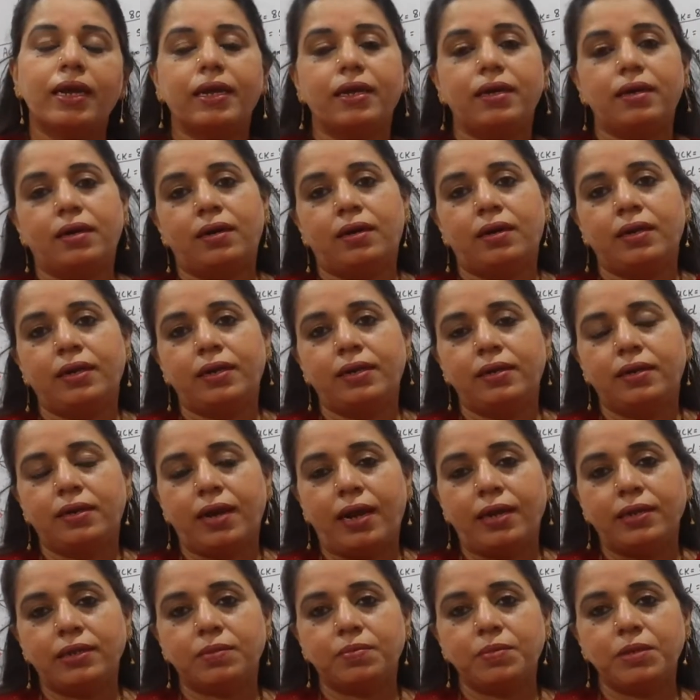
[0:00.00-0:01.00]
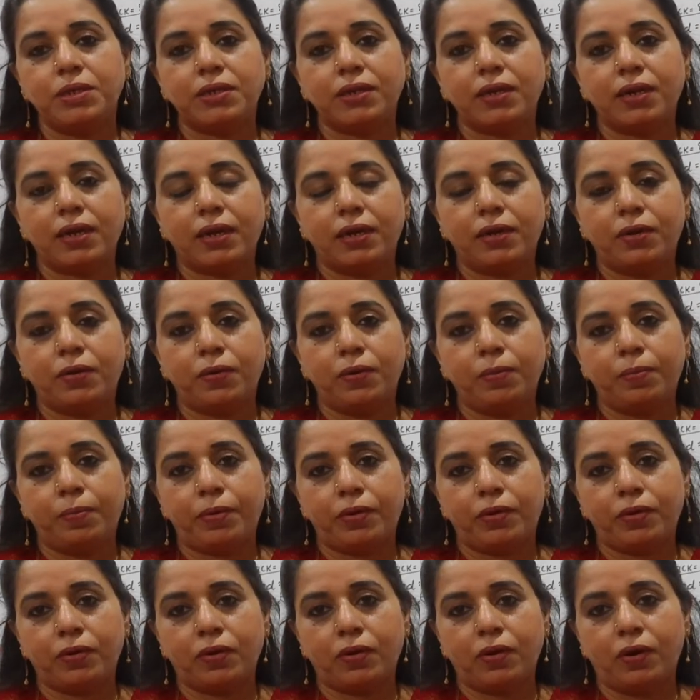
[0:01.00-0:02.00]
uh, transmission control
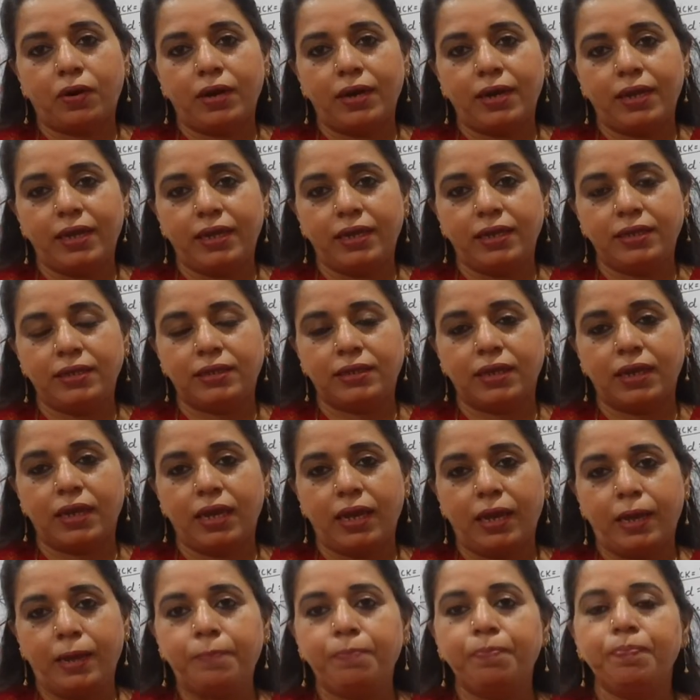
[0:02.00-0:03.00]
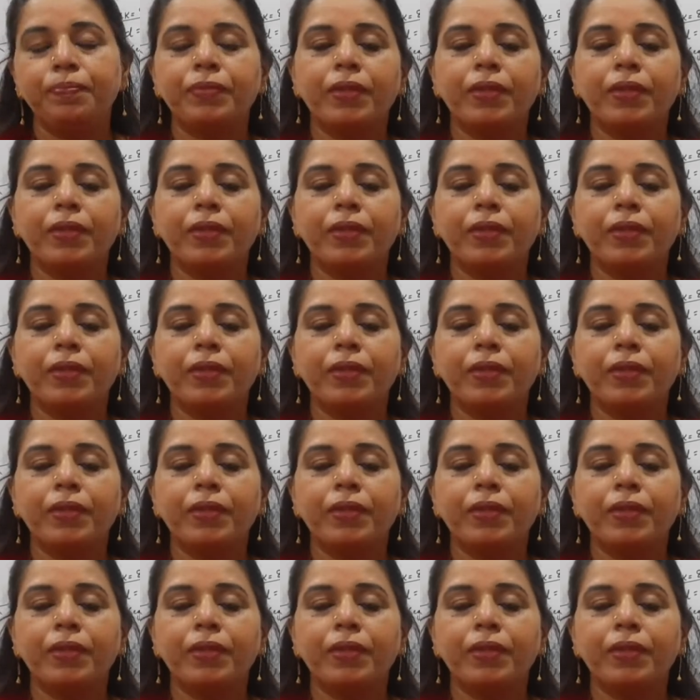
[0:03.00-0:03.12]
protocol is a